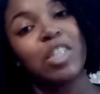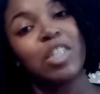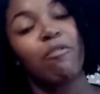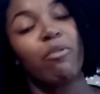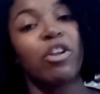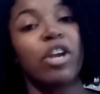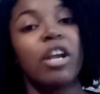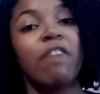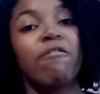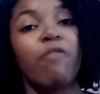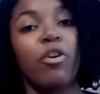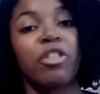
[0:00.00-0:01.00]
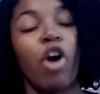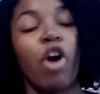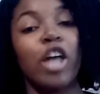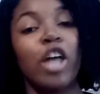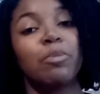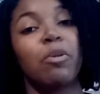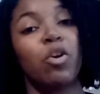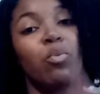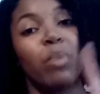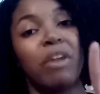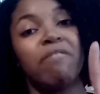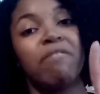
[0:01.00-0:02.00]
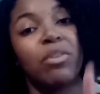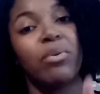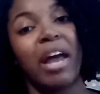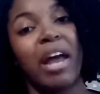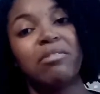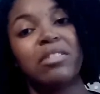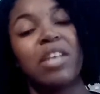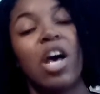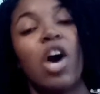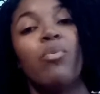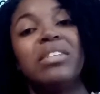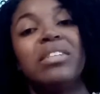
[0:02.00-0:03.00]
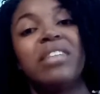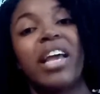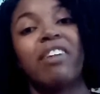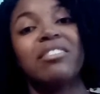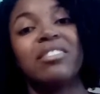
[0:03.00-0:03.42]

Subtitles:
if we're looking for the cost per 1 fluid ounce, we take our